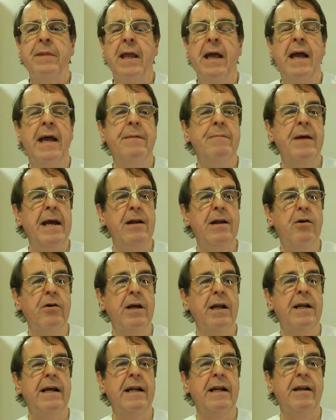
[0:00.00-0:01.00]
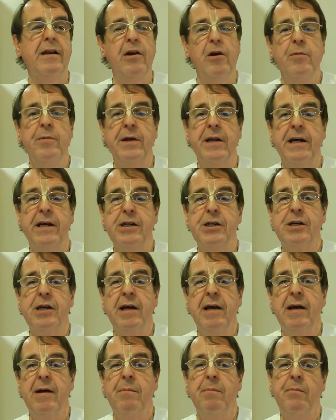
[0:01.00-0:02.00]
it may look a little humanish,
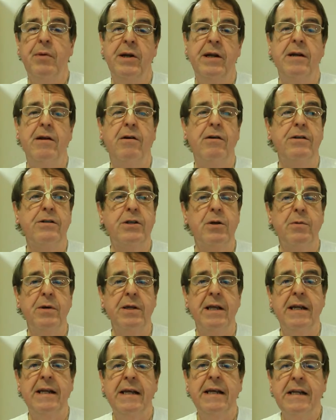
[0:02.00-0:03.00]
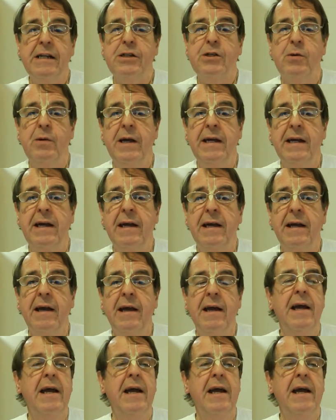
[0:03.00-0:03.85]
but it also, with a little tweaking,